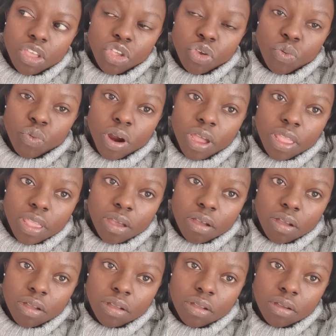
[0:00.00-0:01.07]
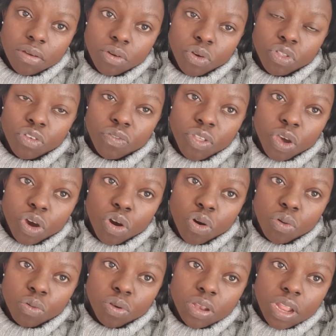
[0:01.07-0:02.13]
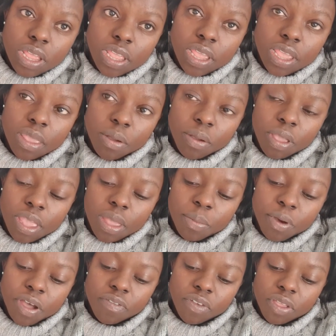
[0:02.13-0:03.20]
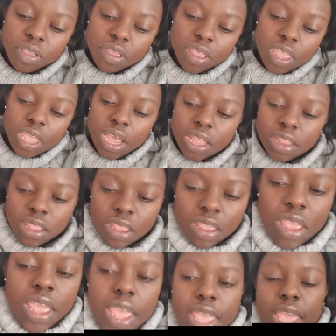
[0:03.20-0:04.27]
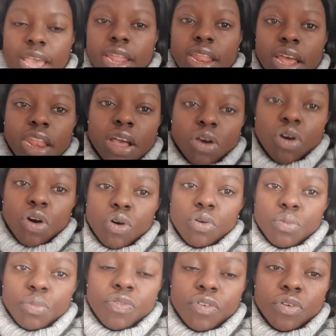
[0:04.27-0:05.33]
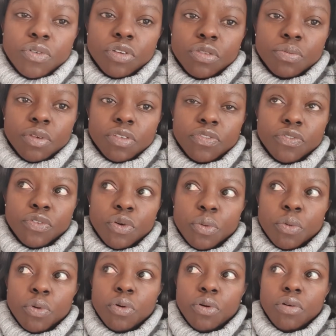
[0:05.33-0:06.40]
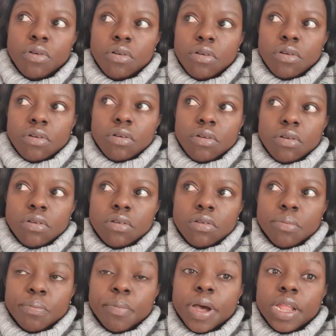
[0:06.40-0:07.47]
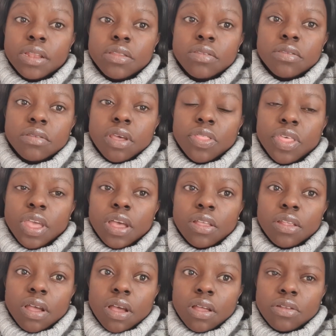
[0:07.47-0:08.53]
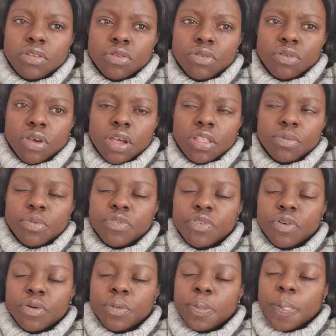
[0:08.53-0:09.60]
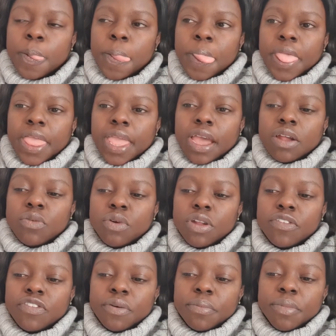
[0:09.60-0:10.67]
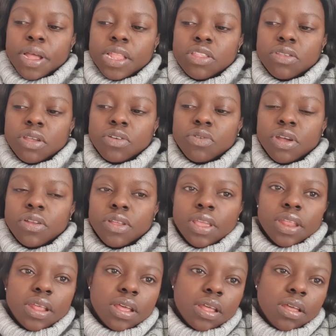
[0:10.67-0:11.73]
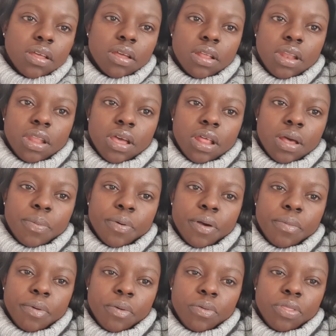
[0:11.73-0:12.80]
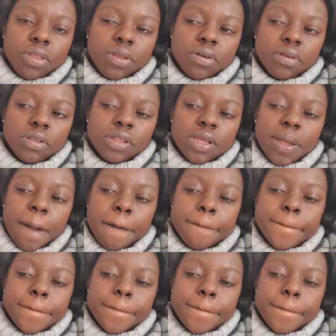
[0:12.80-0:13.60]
Uriah because of the cold that he kept having. He had a cold before Christmas for months. I think I told you guys before. He had one for months, so I tried to get an appointment with the doctor.